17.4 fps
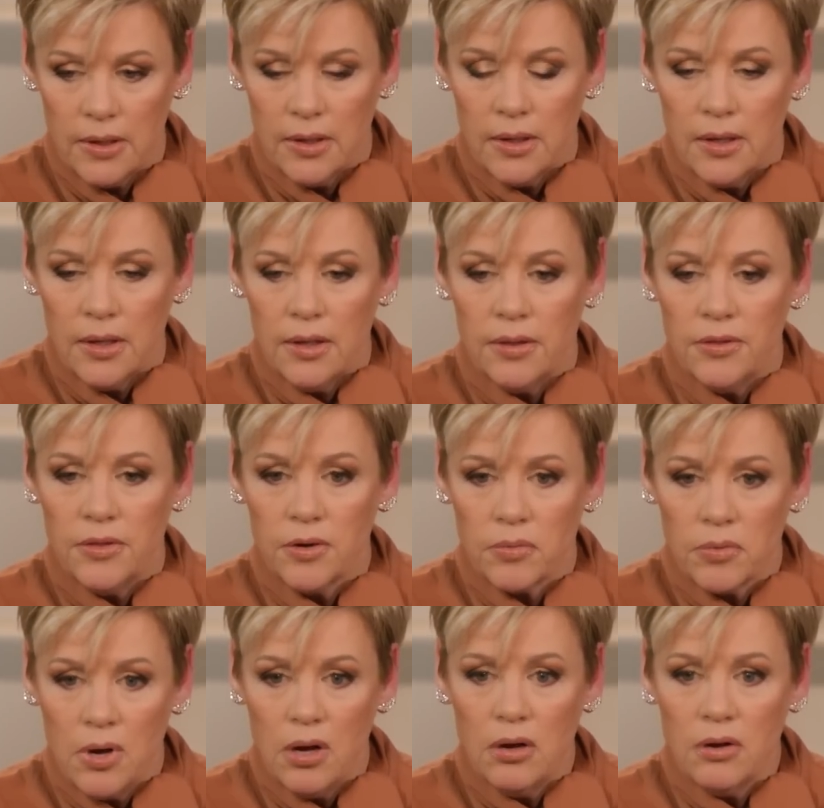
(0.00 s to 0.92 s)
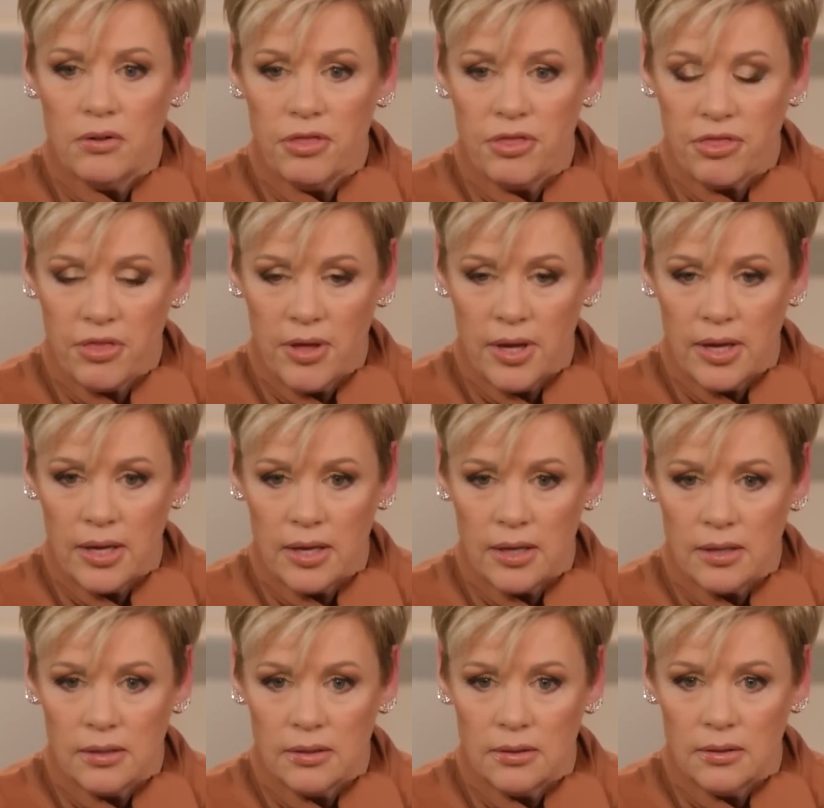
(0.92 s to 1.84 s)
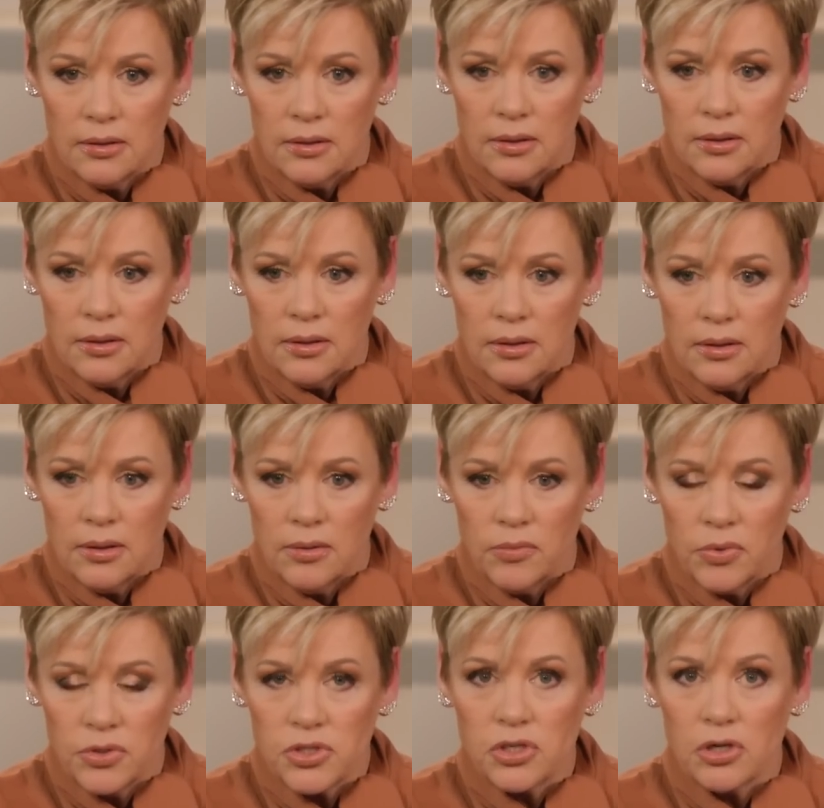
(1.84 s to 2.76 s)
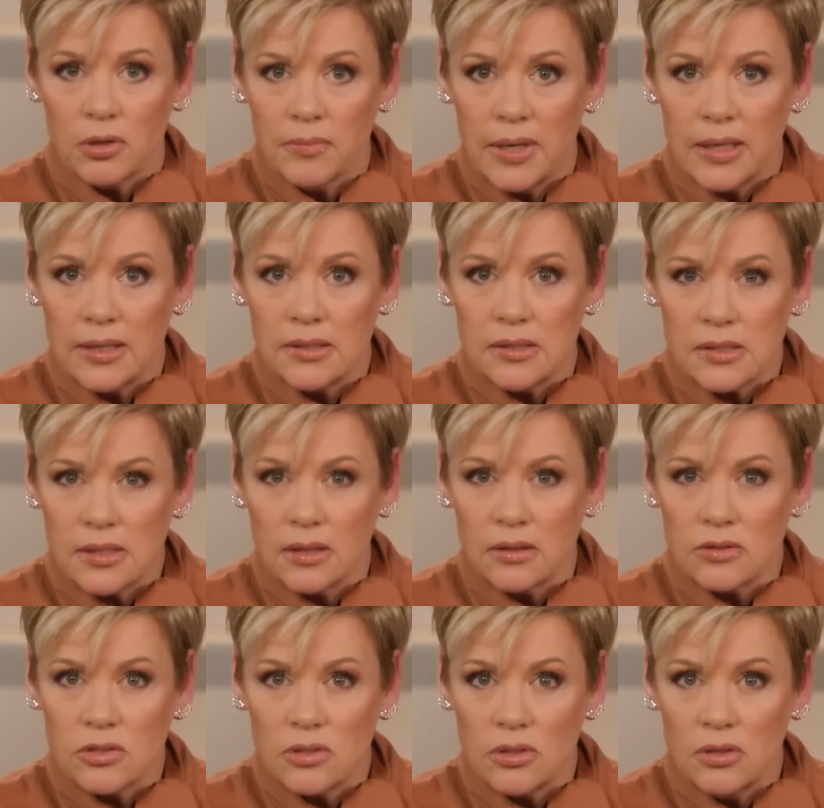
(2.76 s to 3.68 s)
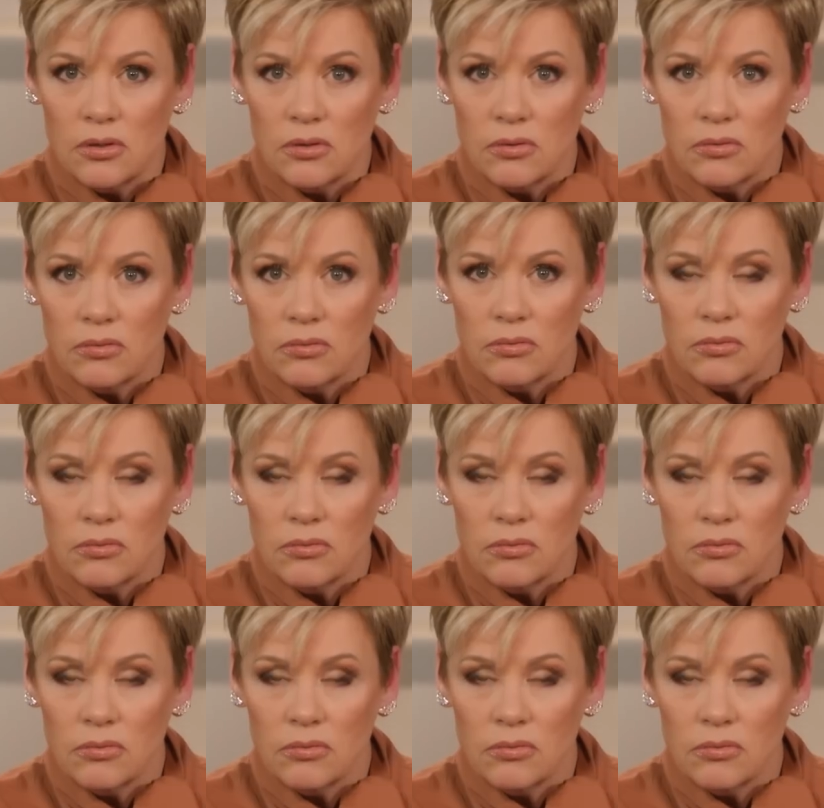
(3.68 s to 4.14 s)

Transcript: the wrong thing will start making sense to you.